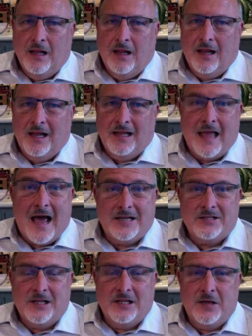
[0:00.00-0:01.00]

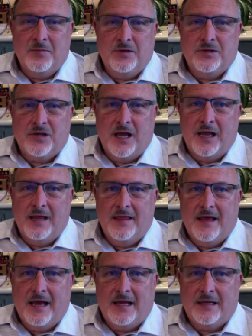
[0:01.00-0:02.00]
Lastly, let me say
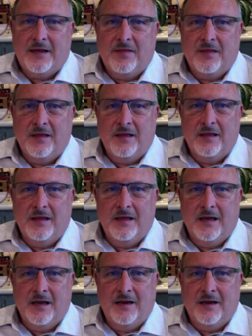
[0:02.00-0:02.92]
that the